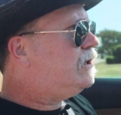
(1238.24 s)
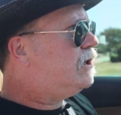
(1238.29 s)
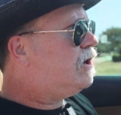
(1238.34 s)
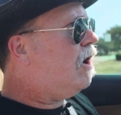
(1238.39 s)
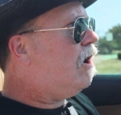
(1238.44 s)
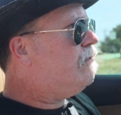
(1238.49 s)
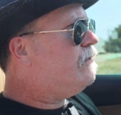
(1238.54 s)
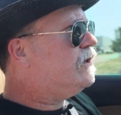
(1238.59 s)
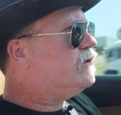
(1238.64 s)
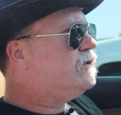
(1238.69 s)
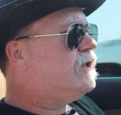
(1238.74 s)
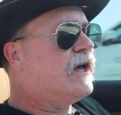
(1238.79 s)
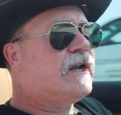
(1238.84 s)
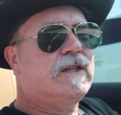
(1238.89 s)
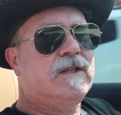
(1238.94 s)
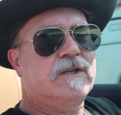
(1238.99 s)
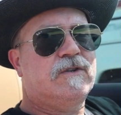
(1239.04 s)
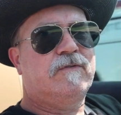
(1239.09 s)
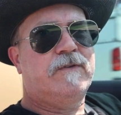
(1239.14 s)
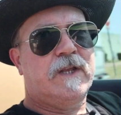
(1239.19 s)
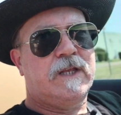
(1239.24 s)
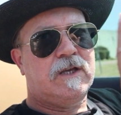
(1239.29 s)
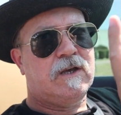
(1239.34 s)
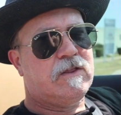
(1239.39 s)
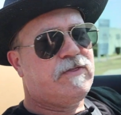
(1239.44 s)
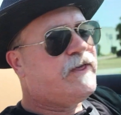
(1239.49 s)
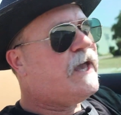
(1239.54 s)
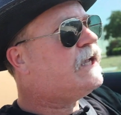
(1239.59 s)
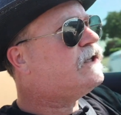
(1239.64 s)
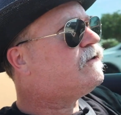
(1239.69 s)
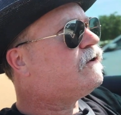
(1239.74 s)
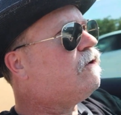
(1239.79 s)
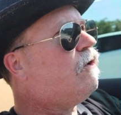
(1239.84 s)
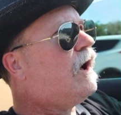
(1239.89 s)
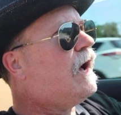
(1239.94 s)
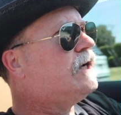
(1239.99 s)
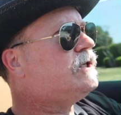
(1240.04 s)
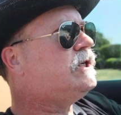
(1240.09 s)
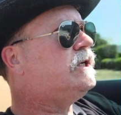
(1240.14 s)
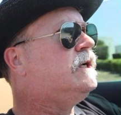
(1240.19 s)
and call this done on this video. Thanks for
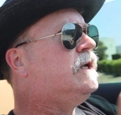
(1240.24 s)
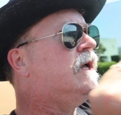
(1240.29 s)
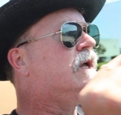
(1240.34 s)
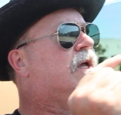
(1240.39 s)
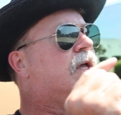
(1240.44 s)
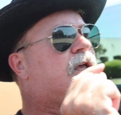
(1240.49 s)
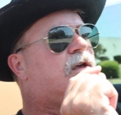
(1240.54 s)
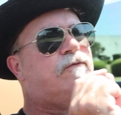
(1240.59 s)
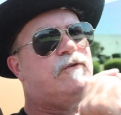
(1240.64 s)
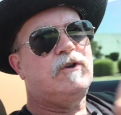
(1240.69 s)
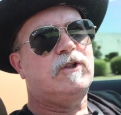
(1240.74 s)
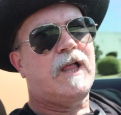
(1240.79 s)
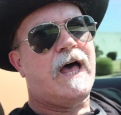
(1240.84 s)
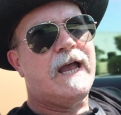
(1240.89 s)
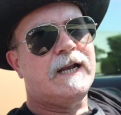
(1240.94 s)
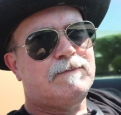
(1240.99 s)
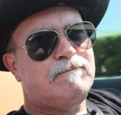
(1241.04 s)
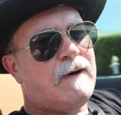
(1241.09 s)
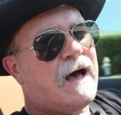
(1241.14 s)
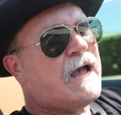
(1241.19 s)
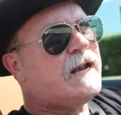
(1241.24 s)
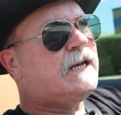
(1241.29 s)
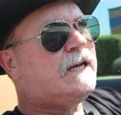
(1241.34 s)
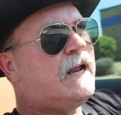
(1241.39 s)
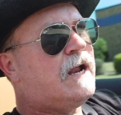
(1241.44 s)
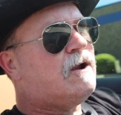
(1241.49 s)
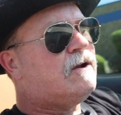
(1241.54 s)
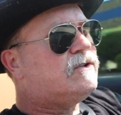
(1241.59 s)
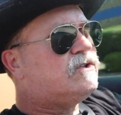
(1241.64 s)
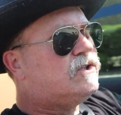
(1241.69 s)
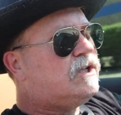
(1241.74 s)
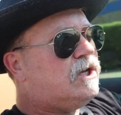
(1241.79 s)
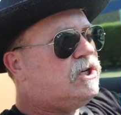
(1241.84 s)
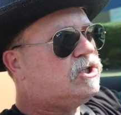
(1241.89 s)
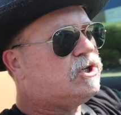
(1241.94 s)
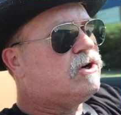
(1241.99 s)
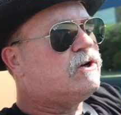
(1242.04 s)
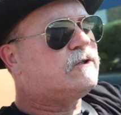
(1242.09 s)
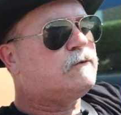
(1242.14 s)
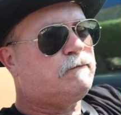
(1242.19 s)
watching. If you liked mine and Aaron's
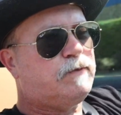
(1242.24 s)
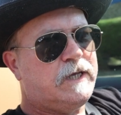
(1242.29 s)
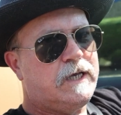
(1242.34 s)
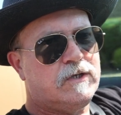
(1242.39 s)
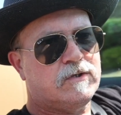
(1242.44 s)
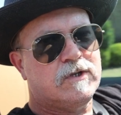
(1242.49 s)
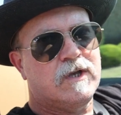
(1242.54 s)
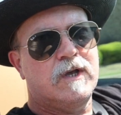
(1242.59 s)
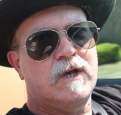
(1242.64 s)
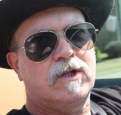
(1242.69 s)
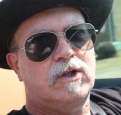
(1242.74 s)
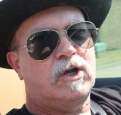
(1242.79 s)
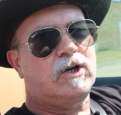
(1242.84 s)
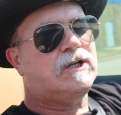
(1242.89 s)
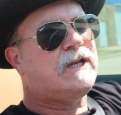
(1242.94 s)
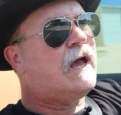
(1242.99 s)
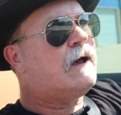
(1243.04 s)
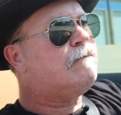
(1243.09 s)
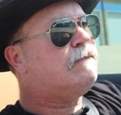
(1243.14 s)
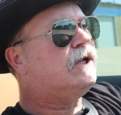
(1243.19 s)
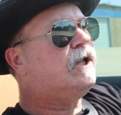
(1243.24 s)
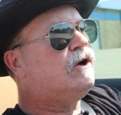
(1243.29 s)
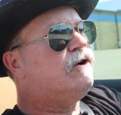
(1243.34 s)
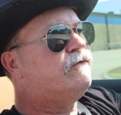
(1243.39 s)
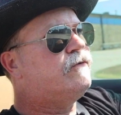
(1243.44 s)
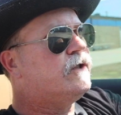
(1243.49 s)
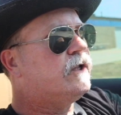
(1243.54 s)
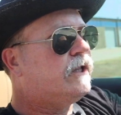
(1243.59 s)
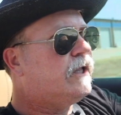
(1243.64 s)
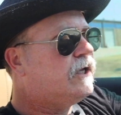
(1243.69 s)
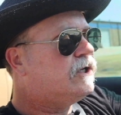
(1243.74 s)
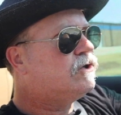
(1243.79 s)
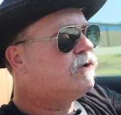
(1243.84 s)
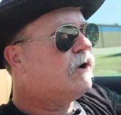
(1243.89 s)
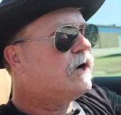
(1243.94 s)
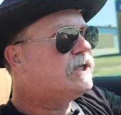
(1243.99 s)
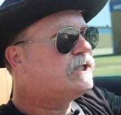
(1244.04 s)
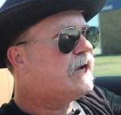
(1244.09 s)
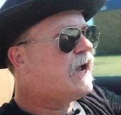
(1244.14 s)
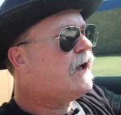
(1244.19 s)
t-shirts, please look down below for the link to
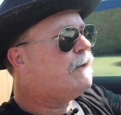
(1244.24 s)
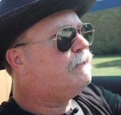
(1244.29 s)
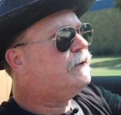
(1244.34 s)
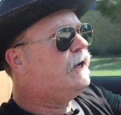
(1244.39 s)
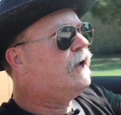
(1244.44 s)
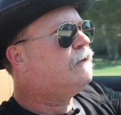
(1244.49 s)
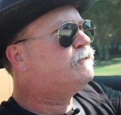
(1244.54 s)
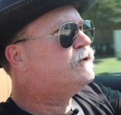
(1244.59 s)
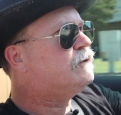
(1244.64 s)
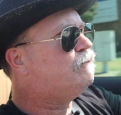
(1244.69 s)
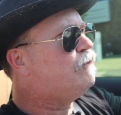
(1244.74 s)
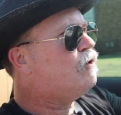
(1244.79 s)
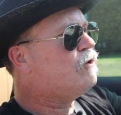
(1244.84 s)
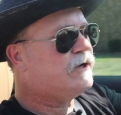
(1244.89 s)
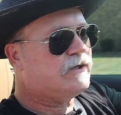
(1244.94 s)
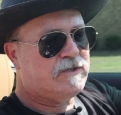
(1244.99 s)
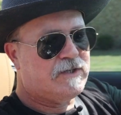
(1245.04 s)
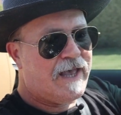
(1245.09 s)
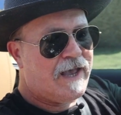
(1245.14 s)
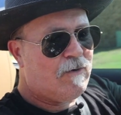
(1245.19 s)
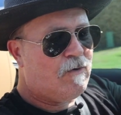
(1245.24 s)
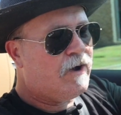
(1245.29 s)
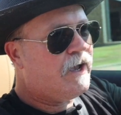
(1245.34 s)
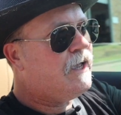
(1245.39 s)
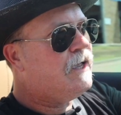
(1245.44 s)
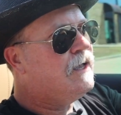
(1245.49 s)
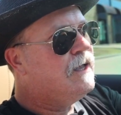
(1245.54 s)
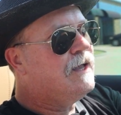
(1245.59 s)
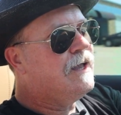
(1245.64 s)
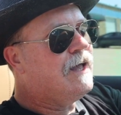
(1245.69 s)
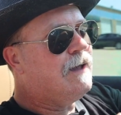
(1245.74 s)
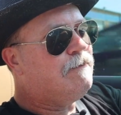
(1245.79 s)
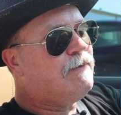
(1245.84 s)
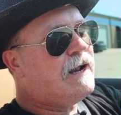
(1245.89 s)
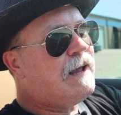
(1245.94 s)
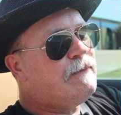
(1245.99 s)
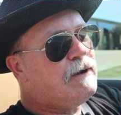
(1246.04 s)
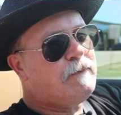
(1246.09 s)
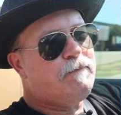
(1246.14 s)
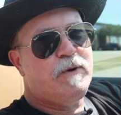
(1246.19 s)
our shop and help support us that way.
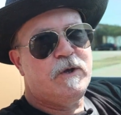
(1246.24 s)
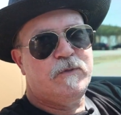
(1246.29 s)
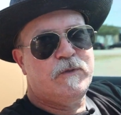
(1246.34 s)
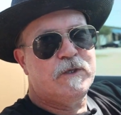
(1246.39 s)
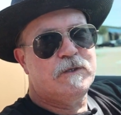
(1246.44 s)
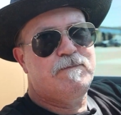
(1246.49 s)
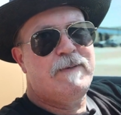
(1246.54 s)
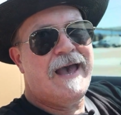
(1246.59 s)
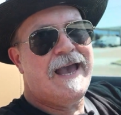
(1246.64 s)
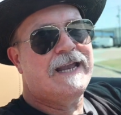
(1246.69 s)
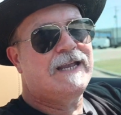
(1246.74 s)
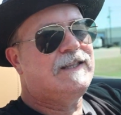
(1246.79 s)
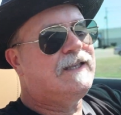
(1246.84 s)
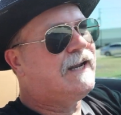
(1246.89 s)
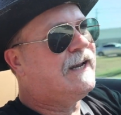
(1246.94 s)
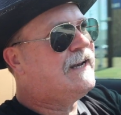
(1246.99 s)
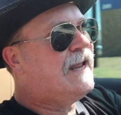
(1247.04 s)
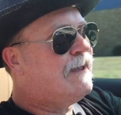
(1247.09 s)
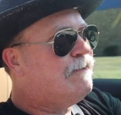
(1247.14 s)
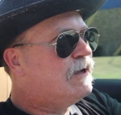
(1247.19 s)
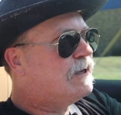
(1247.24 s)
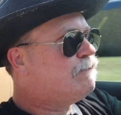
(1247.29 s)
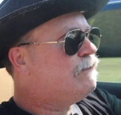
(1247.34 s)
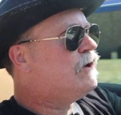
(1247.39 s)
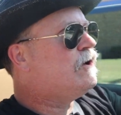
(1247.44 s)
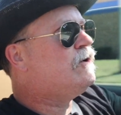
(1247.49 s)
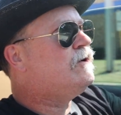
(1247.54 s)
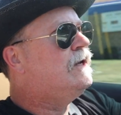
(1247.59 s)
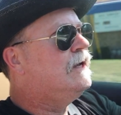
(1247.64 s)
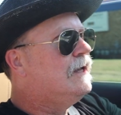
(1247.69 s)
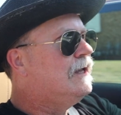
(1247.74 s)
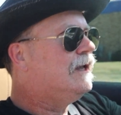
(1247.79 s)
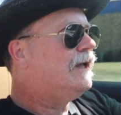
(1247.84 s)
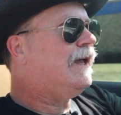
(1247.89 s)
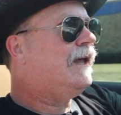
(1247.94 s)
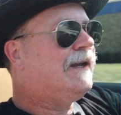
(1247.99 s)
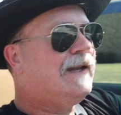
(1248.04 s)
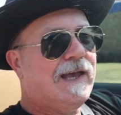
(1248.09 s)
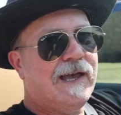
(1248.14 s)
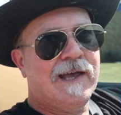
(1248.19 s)
But I'm going to put this back into dynamic mode,
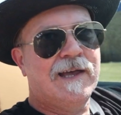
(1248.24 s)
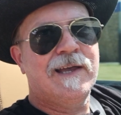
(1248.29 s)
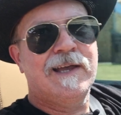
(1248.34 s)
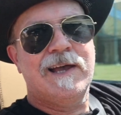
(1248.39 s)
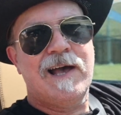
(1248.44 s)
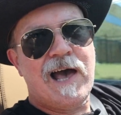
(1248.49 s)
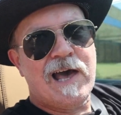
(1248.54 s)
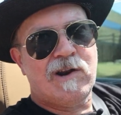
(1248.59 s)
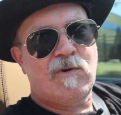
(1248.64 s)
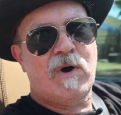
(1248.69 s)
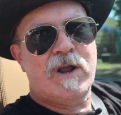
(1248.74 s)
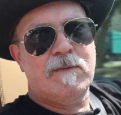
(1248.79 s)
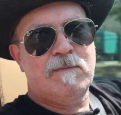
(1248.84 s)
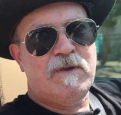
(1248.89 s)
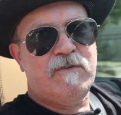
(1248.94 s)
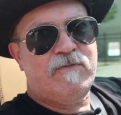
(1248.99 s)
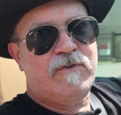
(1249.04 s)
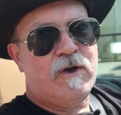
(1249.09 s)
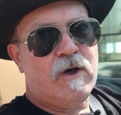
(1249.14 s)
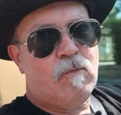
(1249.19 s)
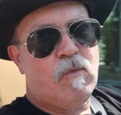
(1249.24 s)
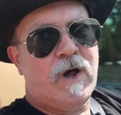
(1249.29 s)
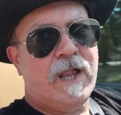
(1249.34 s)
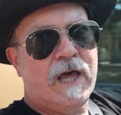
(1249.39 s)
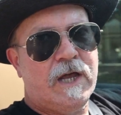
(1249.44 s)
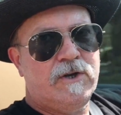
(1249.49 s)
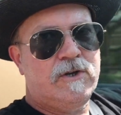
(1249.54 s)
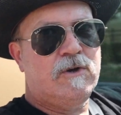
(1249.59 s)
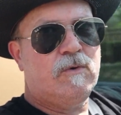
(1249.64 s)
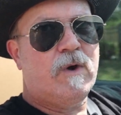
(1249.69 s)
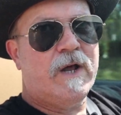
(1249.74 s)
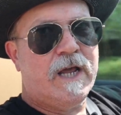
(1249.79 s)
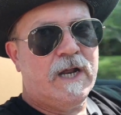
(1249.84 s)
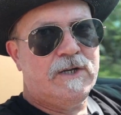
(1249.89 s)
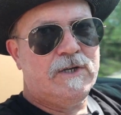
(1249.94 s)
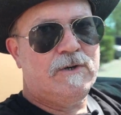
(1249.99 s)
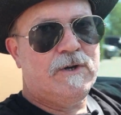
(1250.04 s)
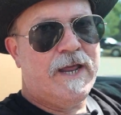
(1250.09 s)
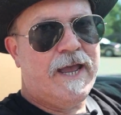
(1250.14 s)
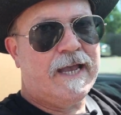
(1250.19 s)
and I don't want to be filmed while I do what I
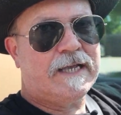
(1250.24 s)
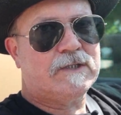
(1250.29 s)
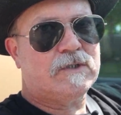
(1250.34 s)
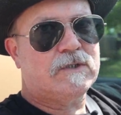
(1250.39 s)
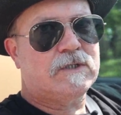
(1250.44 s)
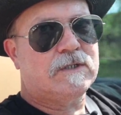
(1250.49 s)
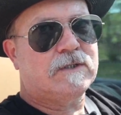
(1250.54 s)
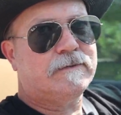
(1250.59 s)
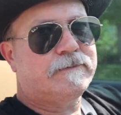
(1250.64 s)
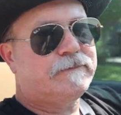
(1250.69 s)
do next.